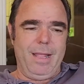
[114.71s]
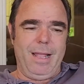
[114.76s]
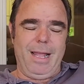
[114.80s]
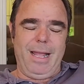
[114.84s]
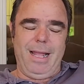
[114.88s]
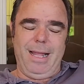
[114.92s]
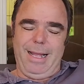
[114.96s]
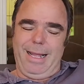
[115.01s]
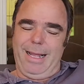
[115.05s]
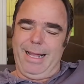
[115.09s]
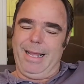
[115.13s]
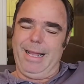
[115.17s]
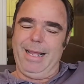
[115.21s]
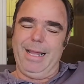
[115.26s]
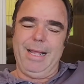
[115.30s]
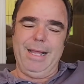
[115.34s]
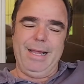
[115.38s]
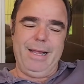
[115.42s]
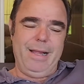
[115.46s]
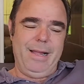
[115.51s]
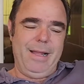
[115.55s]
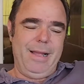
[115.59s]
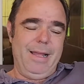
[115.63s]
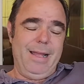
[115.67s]
I
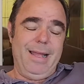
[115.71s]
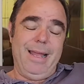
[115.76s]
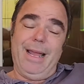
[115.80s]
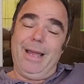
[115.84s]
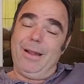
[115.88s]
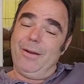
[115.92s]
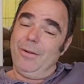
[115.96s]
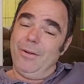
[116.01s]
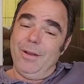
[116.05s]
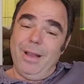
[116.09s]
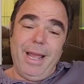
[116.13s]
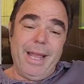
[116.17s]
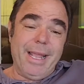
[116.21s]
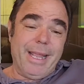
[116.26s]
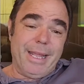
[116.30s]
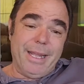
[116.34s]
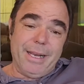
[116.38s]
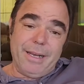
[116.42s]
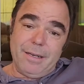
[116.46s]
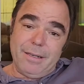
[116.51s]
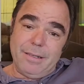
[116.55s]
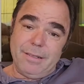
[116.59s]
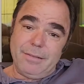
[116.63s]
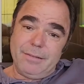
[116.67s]
don't like
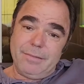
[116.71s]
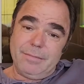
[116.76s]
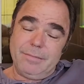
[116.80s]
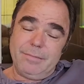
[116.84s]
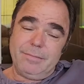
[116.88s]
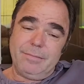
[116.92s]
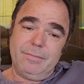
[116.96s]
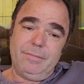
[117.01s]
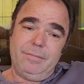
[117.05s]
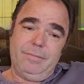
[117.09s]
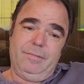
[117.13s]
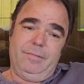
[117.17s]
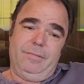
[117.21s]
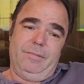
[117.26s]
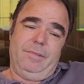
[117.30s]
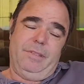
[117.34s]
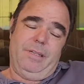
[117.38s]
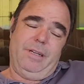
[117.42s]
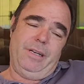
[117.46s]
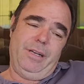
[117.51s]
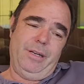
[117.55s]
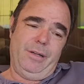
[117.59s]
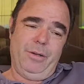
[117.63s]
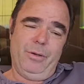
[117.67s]
it.
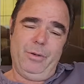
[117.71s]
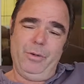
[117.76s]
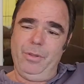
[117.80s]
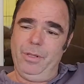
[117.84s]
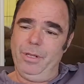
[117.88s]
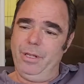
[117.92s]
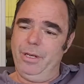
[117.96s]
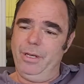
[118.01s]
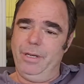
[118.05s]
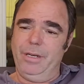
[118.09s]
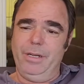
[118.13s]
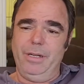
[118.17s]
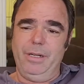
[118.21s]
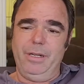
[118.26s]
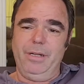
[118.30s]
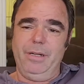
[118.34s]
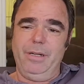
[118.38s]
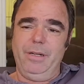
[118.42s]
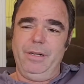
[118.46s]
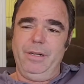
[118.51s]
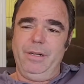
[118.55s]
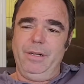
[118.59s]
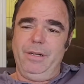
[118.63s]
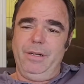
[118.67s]
I know that
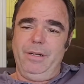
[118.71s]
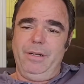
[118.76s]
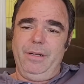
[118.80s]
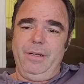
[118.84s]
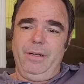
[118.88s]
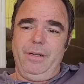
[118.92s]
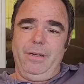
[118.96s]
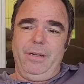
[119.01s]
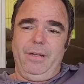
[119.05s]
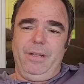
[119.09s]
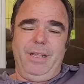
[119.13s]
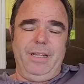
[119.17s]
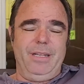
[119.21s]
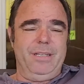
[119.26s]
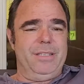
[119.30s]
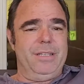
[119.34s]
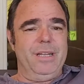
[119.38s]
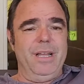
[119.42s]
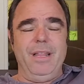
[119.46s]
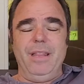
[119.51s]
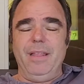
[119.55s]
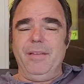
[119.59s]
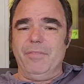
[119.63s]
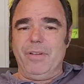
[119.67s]
they
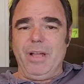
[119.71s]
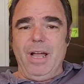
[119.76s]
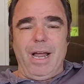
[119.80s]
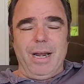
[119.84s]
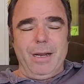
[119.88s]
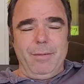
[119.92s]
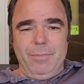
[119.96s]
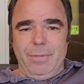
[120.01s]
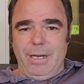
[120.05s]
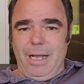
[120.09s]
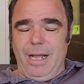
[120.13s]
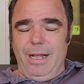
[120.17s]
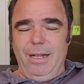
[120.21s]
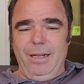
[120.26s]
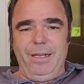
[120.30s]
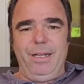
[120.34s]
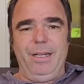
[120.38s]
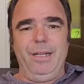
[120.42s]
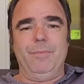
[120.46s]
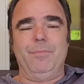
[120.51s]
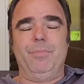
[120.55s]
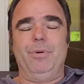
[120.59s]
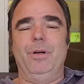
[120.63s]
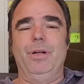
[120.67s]
say they've got them dialed
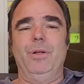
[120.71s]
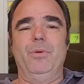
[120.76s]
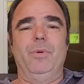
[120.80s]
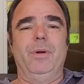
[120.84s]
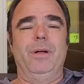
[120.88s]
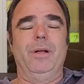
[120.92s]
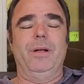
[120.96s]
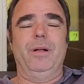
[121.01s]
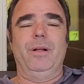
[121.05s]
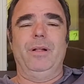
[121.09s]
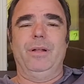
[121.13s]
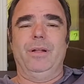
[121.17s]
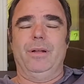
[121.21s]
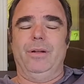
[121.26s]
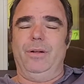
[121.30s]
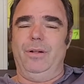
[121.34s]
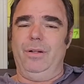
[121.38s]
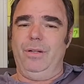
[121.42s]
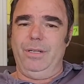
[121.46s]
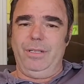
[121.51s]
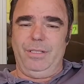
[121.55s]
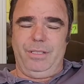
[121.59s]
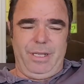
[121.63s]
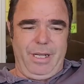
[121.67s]
in pretty well and
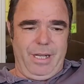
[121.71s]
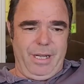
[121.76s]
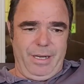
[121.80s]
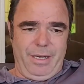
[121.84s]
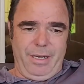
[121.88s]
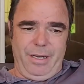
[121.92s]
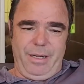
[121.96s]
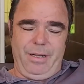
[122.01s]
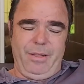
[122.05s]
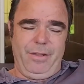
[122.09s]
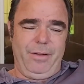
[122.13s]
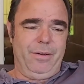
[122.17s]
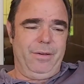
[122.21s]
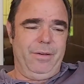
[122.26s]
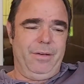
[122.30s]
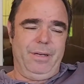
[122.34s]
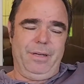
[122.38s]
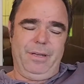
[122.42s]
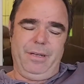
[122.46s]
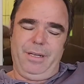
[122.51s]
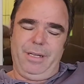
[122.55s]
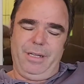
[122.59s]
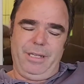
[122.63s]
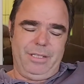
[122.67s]
all this, that, and the other,
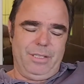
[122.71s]
and that's